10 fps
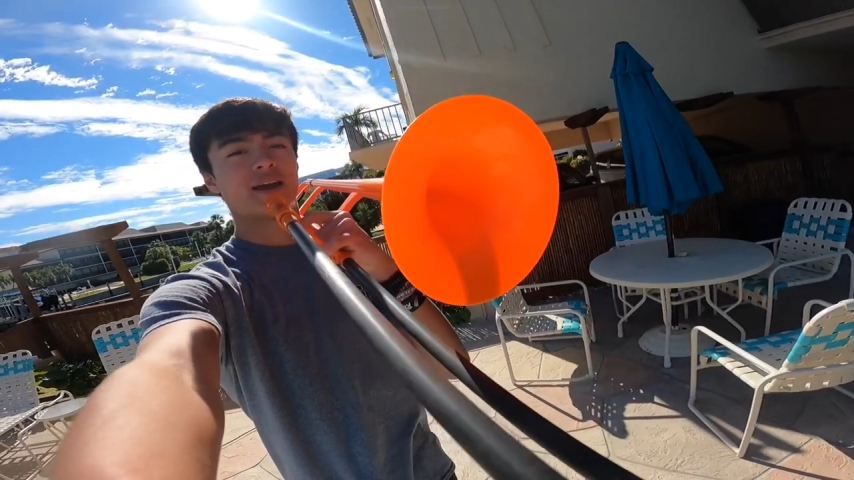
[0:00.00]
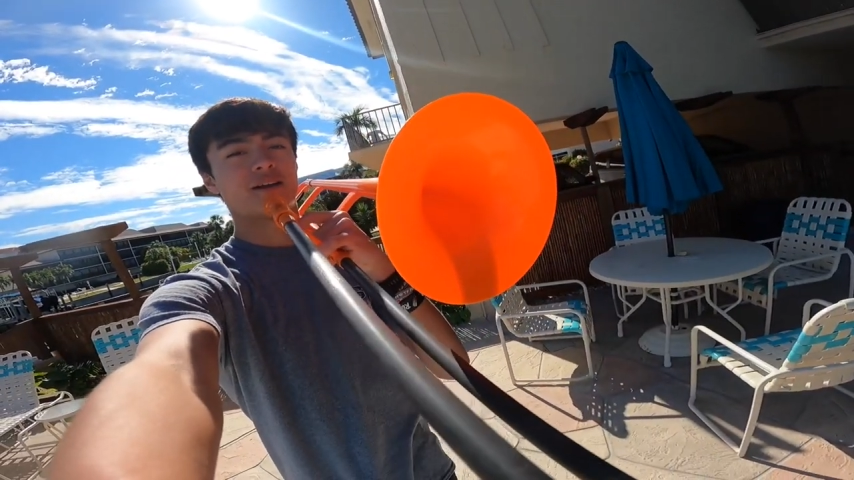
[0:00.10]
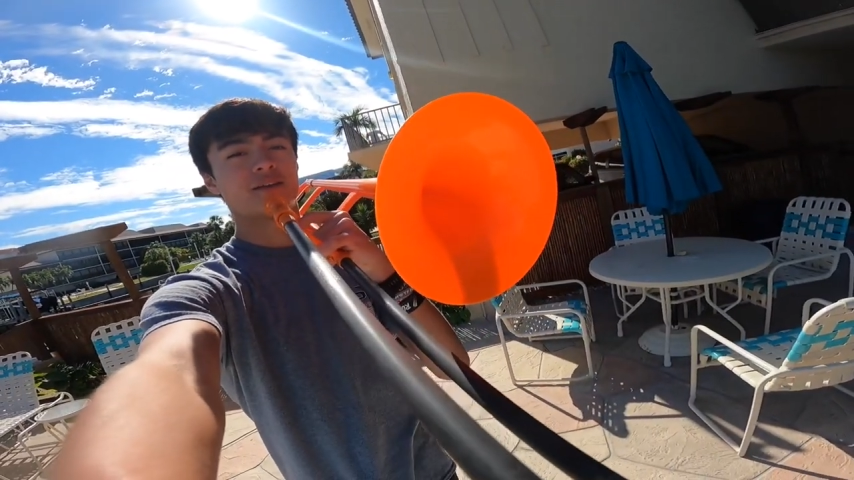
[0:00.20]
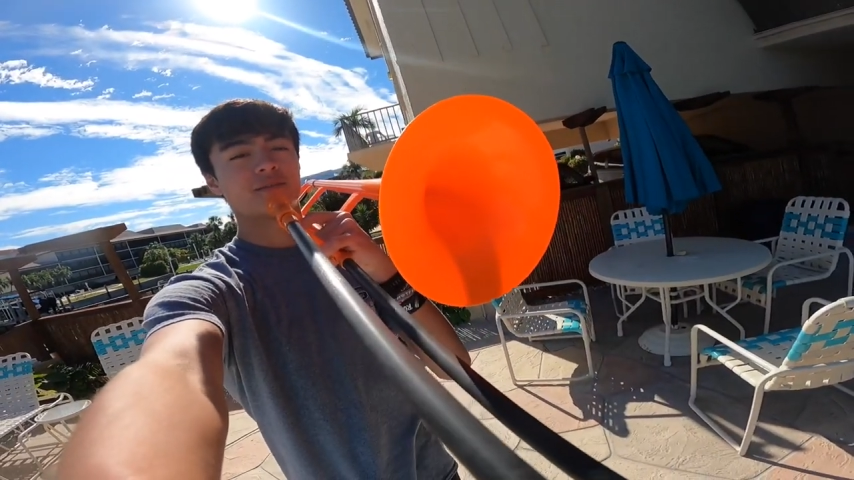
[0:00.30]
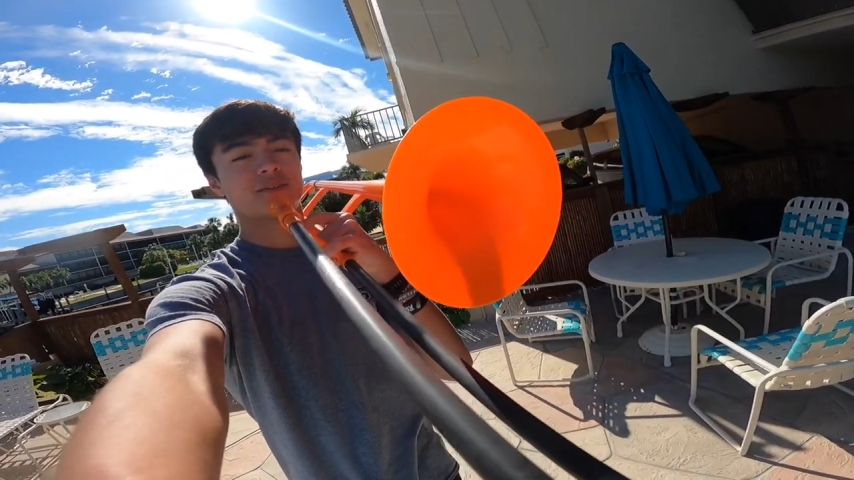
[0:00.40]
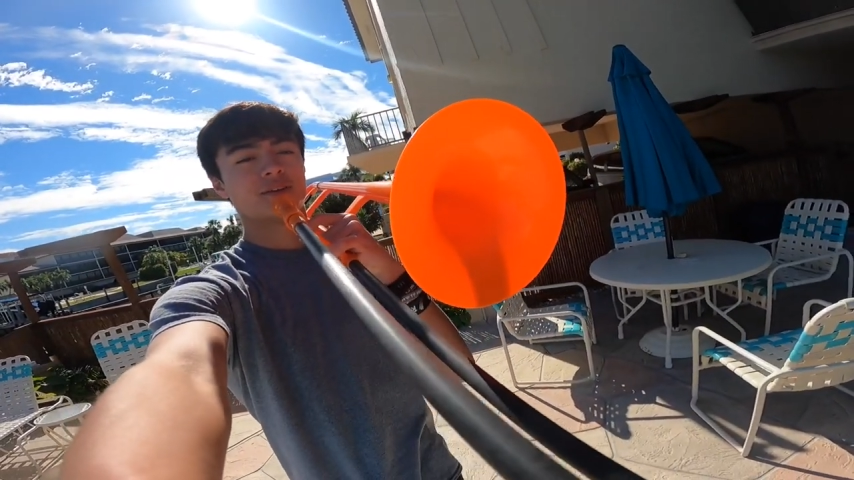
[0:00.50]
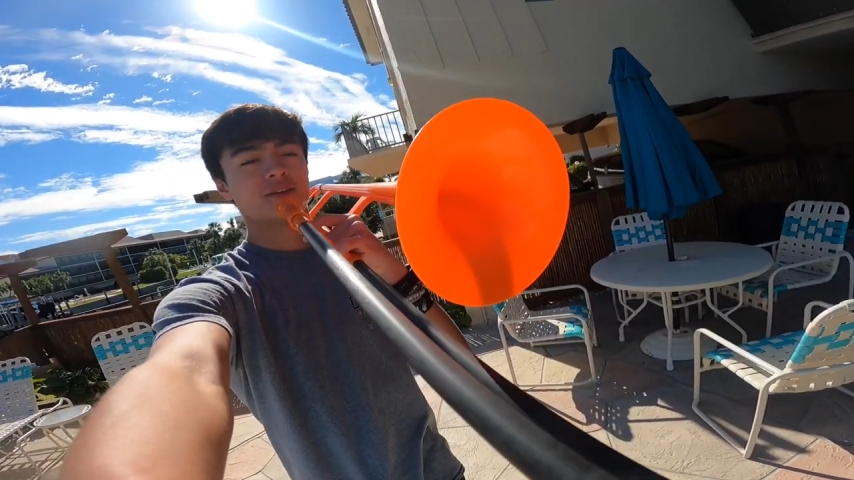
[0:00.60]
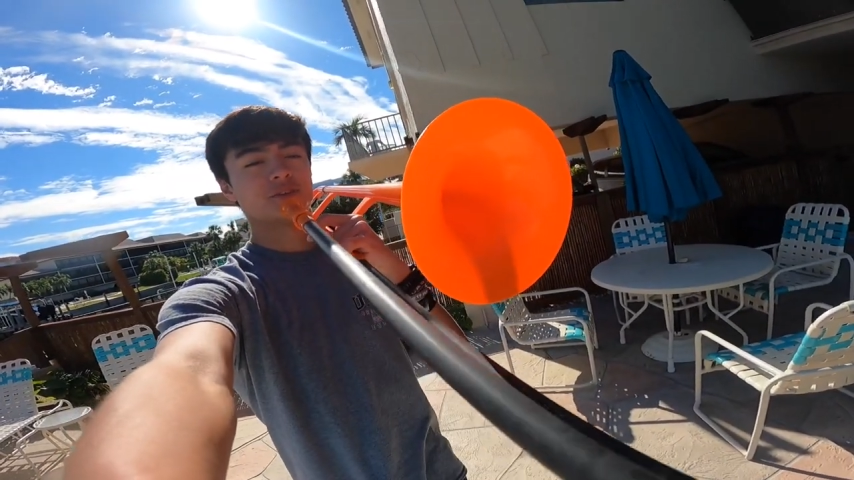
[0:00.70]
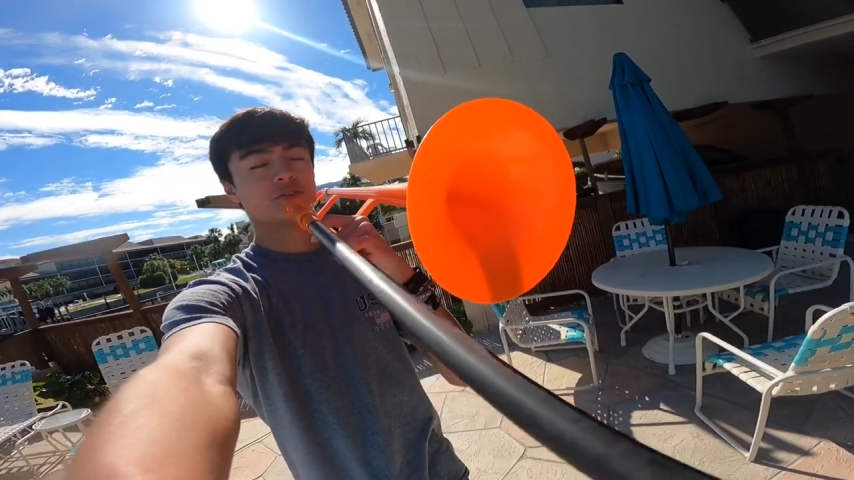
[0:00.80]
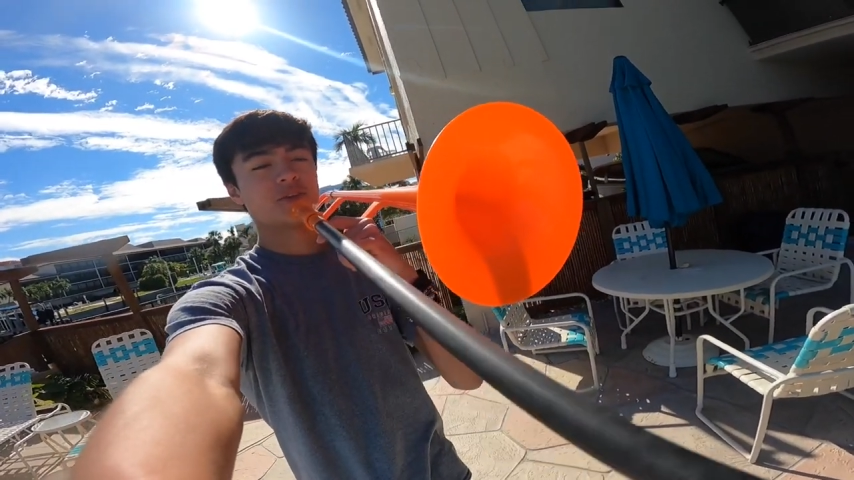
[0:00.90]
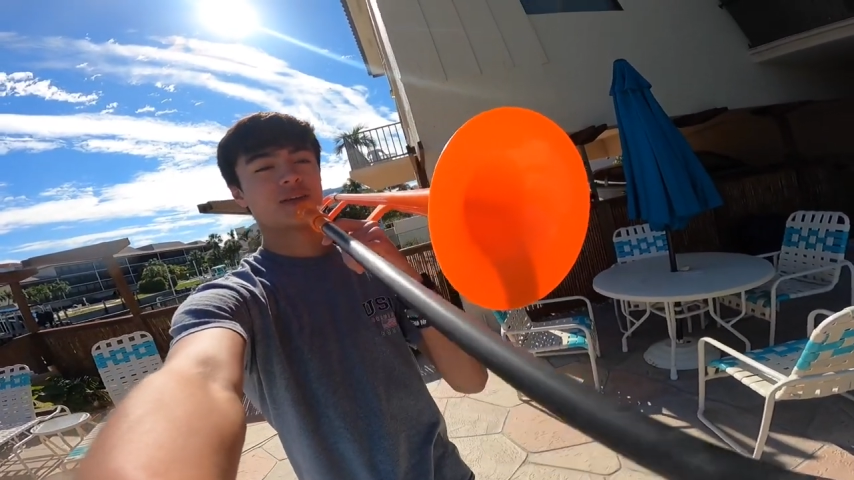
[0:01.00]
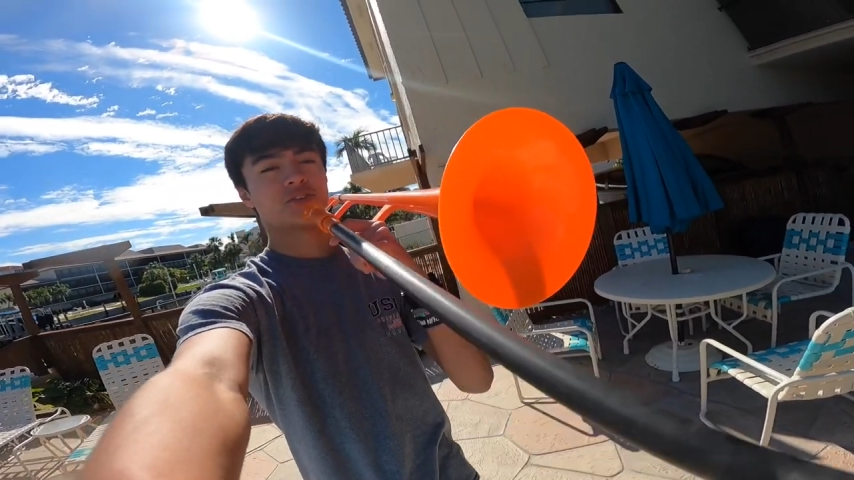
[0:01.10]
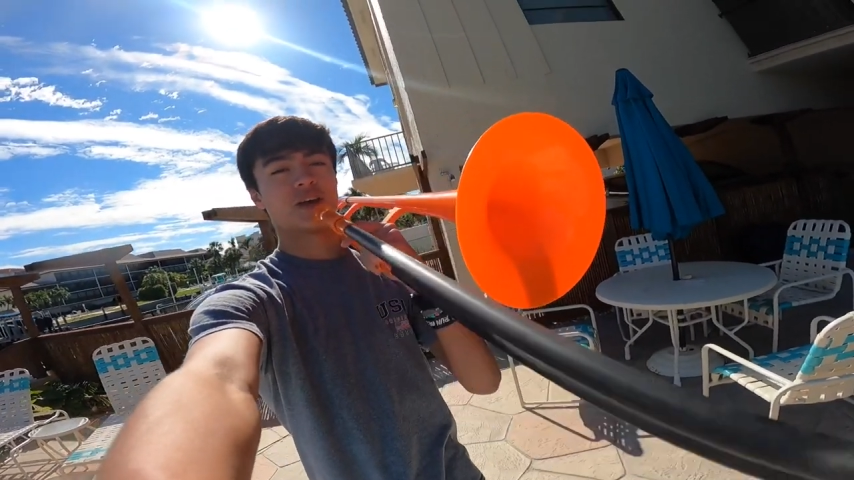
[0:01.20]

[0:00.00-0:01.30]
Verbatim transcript: air, so that